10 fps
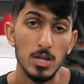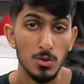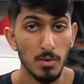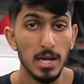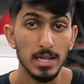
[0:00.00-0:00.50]

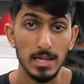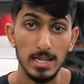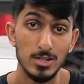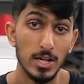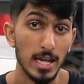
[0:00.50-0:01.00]
you might get
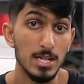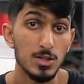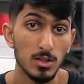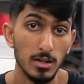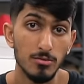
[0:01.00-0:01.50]
a check
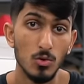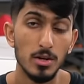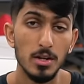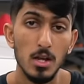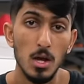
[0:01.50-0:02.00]
engine light
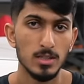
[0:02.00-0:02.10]
for it,